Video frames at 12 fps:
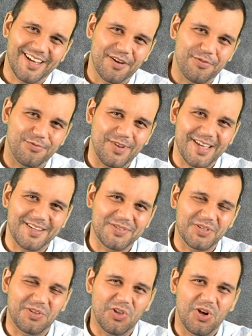a
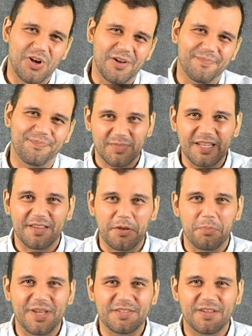fantasy law, meaning they're
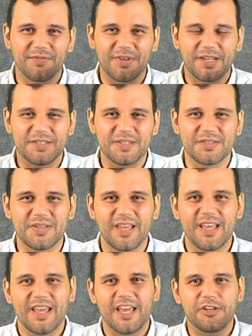based on fantasies,
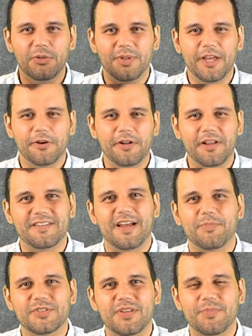and you layer it on
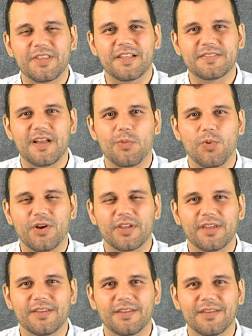top of something that's not
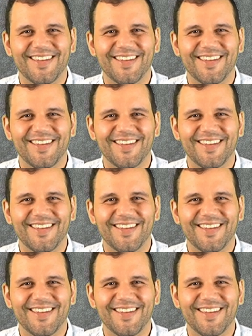working.